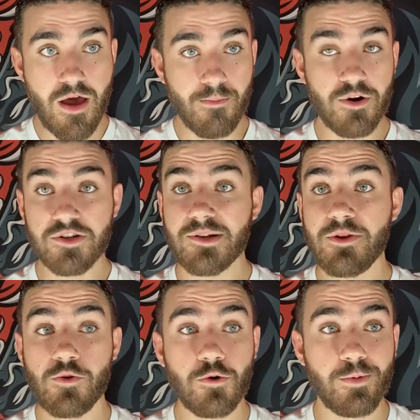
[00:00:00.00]
But no,
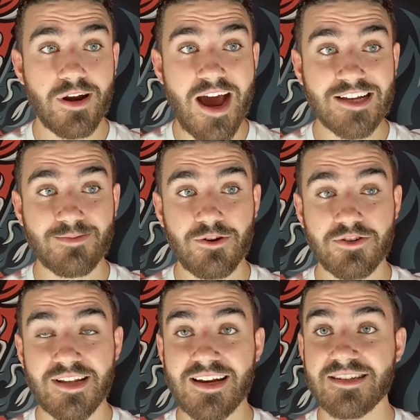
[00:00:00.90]
something cool about Aspinall
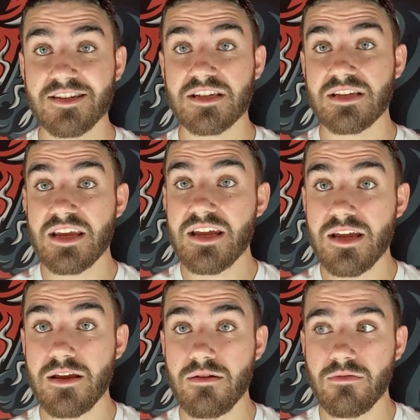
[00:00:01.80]
is that I
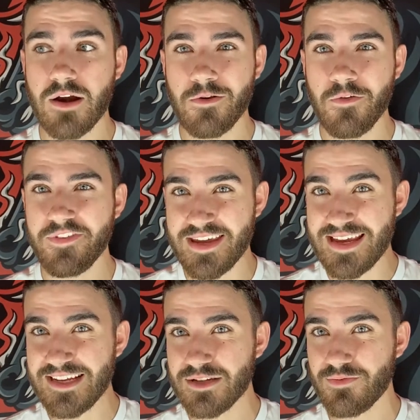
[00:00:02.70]
don't know if he
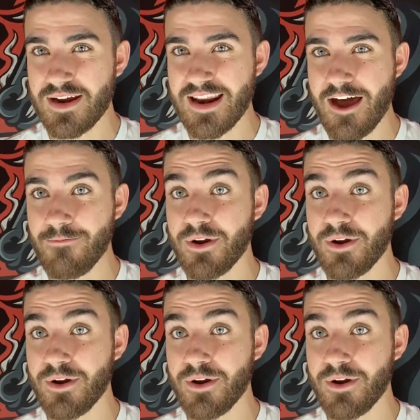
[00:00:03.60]
is right now,